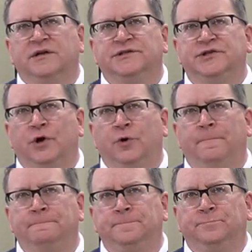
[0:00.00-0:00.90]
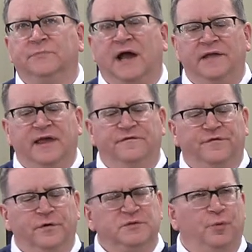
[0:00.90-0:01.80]
So on that
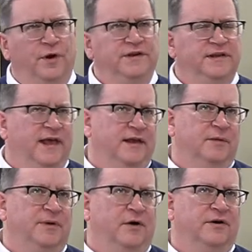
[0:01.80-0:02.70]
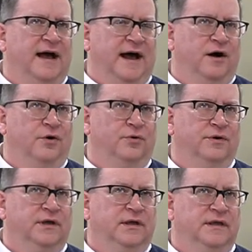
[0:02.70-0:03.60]
first point again about how